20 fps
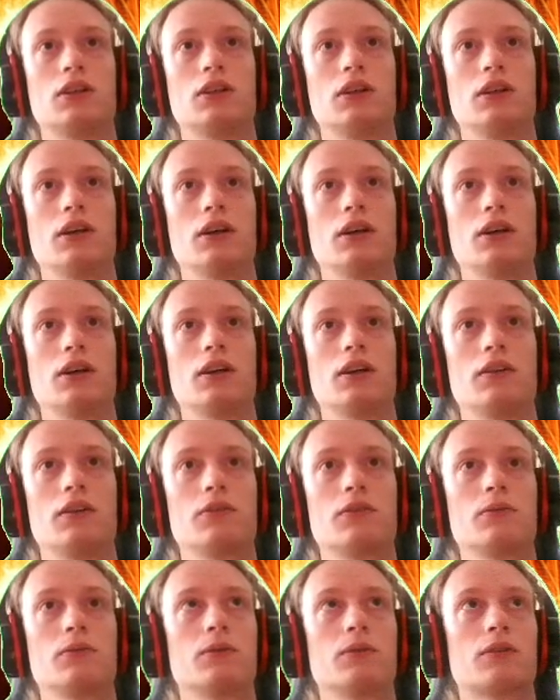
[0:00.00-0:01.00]
And
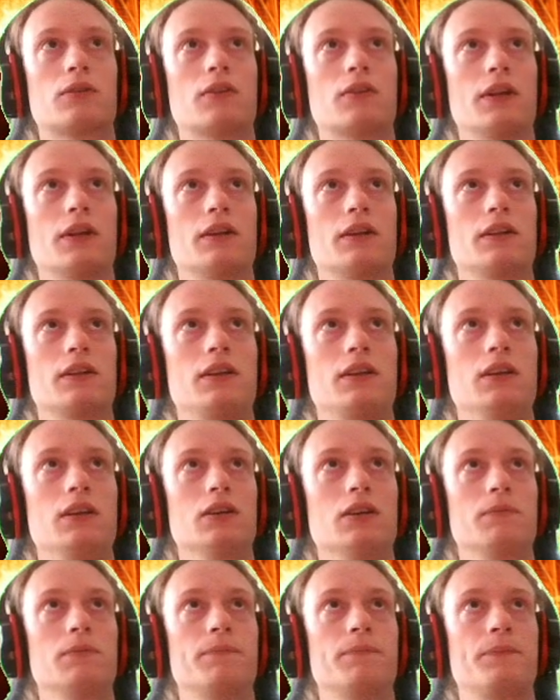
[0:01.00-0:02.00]
we'll create it in
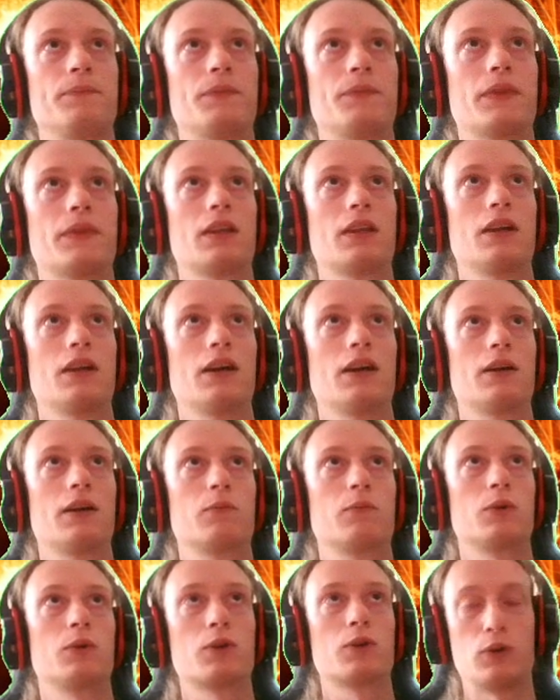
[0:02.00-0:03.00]
here, and
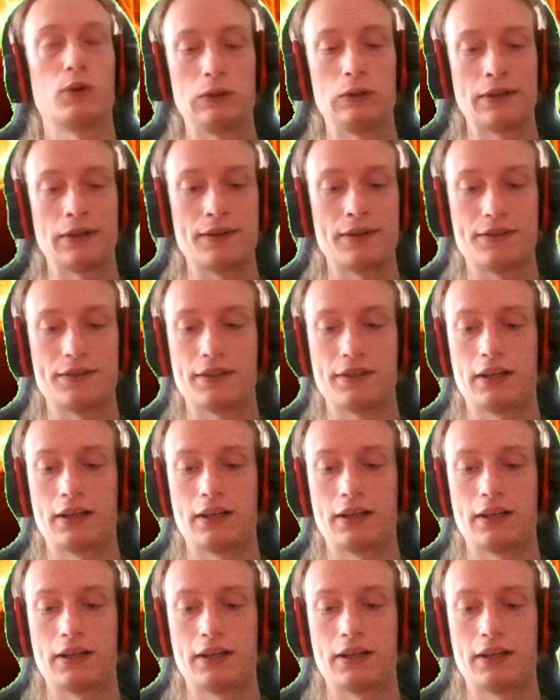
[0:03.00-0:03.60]
we'll call it